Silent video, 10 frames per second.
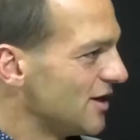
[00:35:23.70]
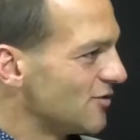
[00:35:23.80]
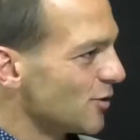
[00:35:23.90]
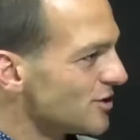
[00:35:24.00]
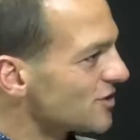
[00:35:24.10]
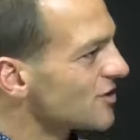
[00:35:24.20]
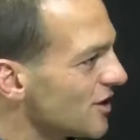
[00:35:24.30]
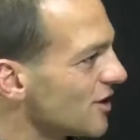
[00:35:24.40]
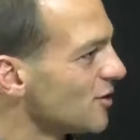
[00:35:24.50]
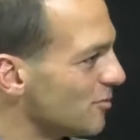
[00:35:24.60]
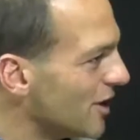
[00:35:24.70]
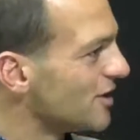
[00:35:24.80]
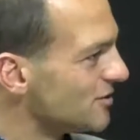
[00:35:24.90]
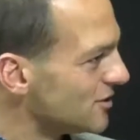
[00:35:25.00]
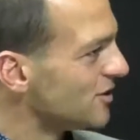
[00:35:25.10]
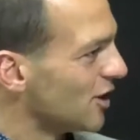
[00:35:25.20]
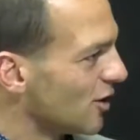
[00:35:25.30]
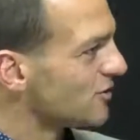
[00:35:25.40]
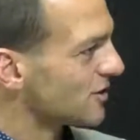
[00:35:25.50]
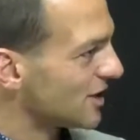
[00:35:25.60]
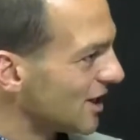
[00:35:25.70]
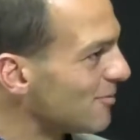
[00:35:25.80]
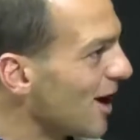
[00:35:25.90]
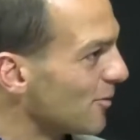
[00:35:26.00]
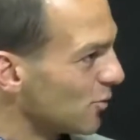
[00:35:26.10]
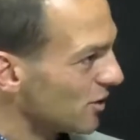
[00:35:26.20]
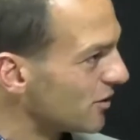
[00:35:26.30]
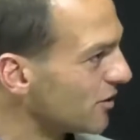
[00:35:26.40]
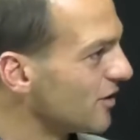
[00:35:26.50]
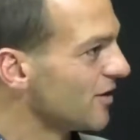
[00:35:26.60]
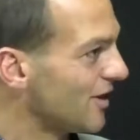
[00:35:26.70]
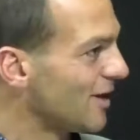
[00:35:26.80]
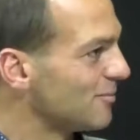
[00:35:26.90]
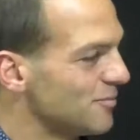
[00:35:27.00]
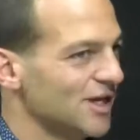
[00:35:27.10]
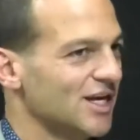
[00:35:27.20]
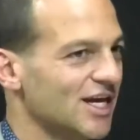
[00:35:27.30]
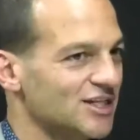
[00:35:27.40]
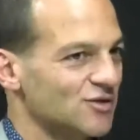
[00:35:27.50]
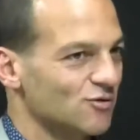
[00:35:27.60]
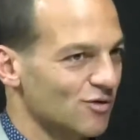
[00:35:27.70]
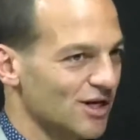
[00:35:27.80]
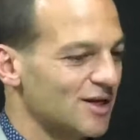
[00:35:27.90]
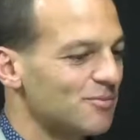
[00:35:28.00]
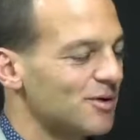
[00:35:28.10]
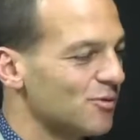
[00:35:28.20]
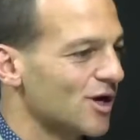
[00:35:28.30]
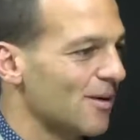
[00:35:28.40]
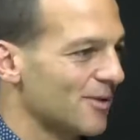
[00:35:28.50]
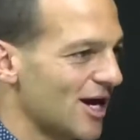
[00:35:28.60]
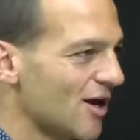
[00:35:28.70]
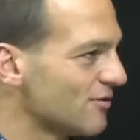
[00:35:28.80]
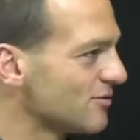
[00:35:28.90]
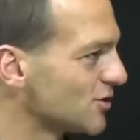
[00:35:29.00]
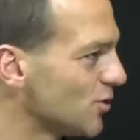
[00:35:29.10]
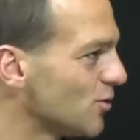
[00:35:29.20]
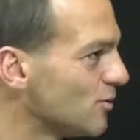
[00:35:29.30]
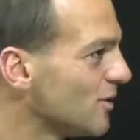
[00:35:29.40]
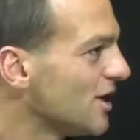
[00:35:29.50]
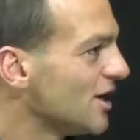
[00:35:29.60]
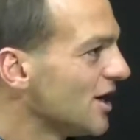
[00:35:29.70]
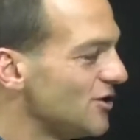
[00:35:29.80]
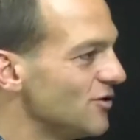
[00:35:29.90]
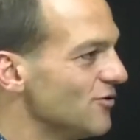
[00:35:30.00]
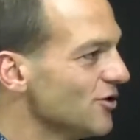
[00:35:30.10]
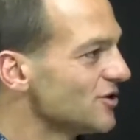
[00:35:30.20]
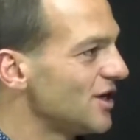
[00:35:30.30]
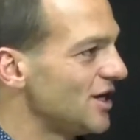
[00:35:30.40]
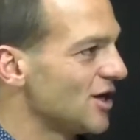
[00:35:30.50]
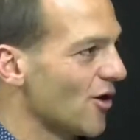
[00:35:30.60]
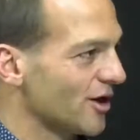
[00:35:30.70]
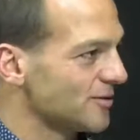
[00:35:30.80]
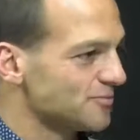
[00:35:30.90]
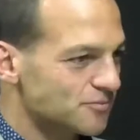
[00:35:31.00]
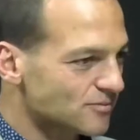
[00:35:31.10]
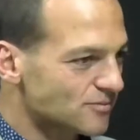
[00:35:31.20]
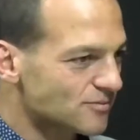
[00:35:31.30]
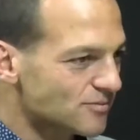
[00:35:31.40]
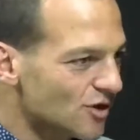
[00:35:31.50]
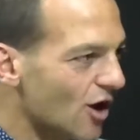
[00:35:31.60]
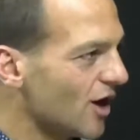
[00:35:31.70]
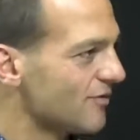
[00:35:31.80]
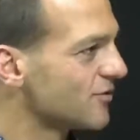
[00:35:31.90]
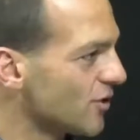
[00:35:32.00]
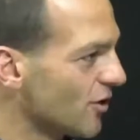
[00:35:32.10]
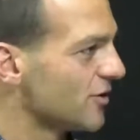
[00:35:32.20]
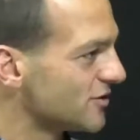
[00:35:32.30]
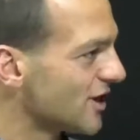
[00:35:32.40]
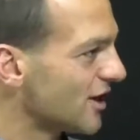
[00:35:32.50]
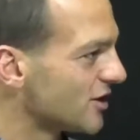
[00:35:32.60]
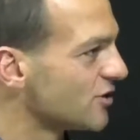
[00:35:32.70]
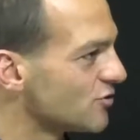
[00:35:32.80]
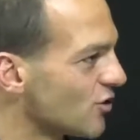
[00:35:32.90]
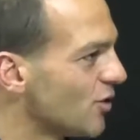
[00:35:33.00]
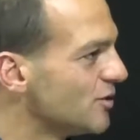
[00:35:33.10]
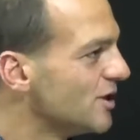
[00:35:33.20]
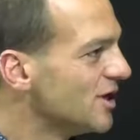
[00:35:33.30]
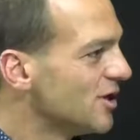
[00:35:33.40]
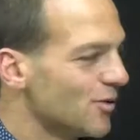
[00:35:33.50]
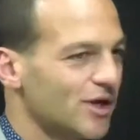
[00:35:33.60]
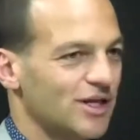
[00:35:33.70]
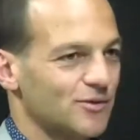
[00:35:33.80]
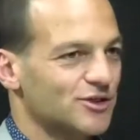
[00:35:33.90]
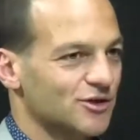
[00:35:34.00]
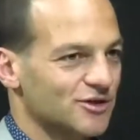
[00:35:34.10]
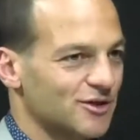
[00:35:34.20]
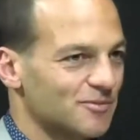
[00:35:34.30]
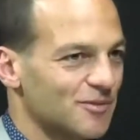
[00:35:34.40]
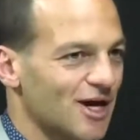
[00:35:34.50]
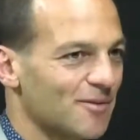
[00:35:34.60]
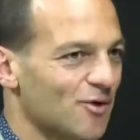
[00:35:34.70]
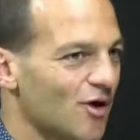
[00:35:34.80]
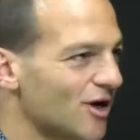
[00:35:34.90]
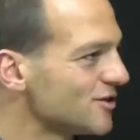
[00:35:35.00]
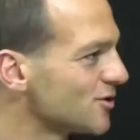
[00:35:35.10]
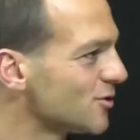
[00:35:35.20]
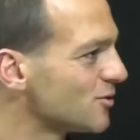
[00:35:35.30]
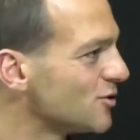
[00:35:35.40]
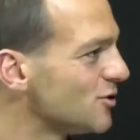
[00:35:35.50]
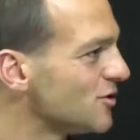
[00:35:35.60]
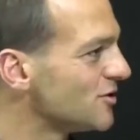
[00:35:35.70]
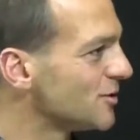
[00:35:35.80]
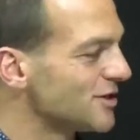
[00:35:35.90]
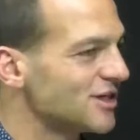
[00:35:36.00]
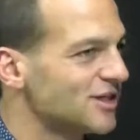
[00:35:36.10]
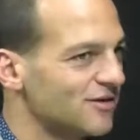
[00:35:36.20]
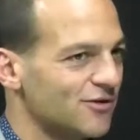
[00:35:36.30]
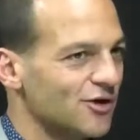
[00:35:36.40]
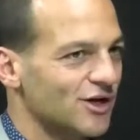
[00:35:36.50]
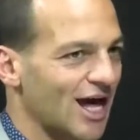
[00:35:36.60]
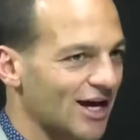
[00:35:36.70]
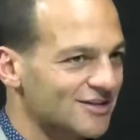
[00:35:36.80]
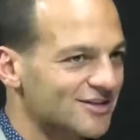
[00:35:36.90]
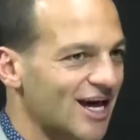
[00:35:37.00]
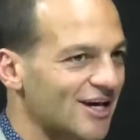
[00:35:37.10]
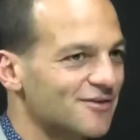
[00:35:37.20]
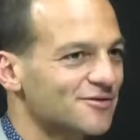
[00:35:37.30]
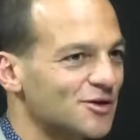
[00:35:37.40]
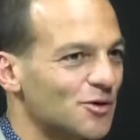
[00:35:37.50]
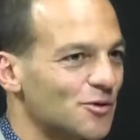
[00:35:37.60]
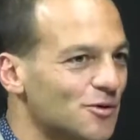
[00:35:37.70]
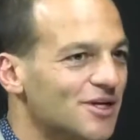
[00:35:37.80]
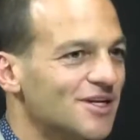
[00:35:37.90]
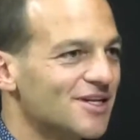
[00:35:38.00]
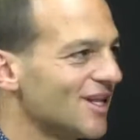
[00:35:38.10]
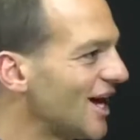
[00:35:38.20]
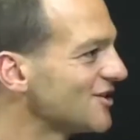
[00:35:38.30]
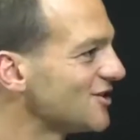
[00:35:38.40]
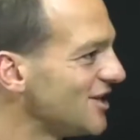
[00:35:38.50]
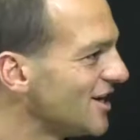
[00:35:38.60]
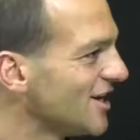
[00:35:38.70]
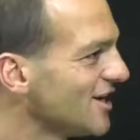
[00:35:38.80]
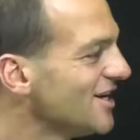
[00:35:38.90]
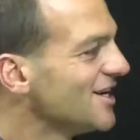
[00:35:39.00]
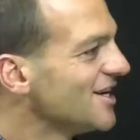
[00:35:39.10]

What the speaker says: is always just a little bit, to keep up with that bleeding edge, and you really need people coming out of school and university going, I've got this under control. We took some high school students. It was actually their very last day of school last year,